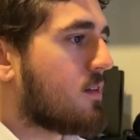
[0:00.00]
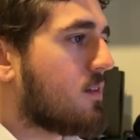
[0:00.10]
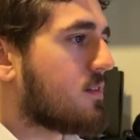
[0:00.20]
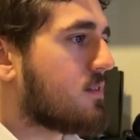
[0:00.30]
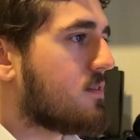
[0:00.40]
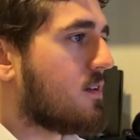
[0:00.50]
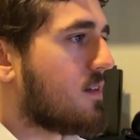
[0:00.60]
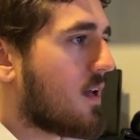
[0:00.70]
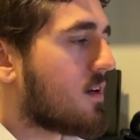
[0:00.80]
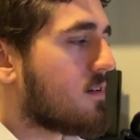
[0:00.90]
This is the
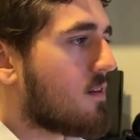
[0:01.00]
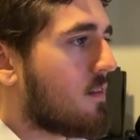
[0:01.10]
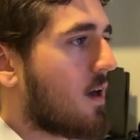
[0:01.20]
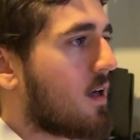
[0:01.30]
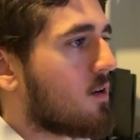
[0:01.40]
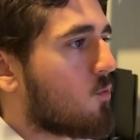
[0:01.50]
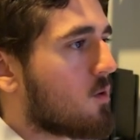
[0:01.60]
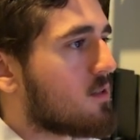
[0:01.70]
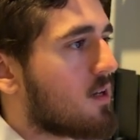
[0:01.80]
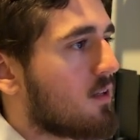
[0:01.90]
data that
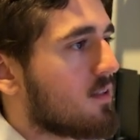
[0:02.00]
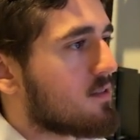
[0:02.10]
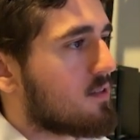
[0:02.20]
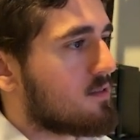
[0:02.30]
Retell is